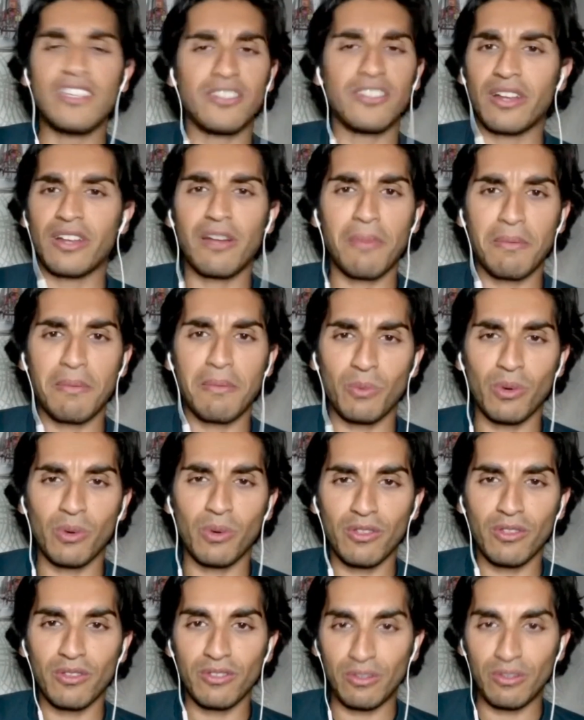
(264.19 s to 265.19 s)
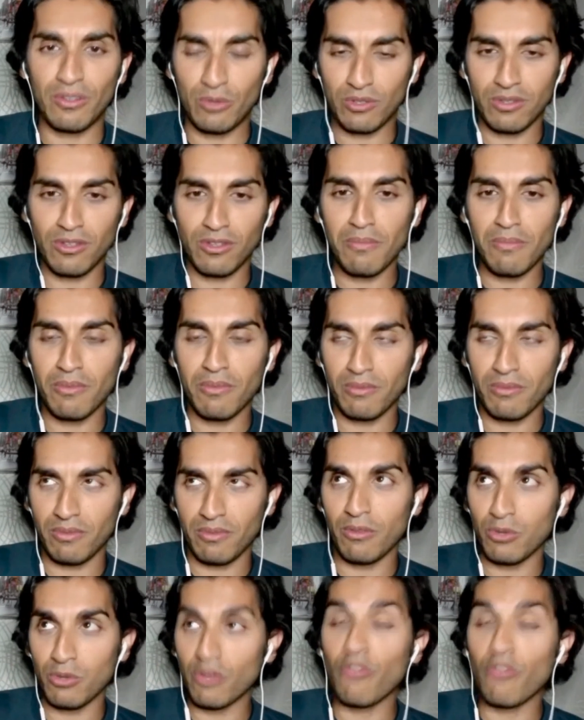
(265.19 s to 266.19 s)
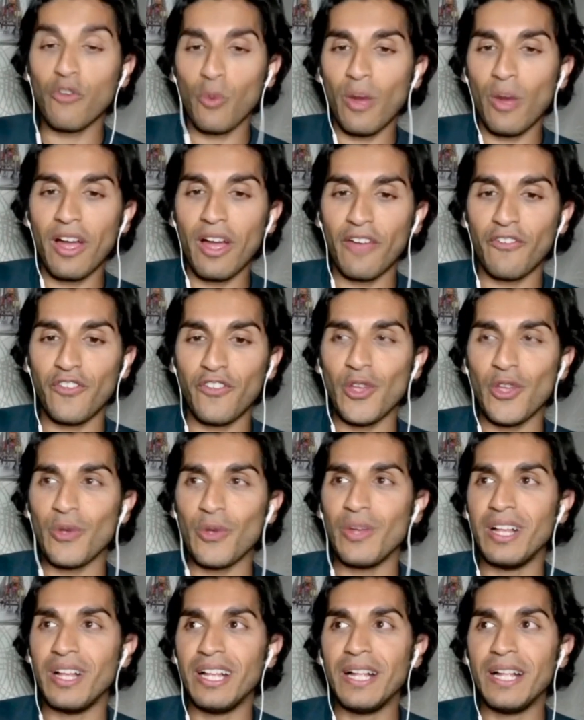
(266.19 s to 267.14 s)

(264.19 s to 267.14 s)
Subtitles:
I can't remember. One of the it was quite a few.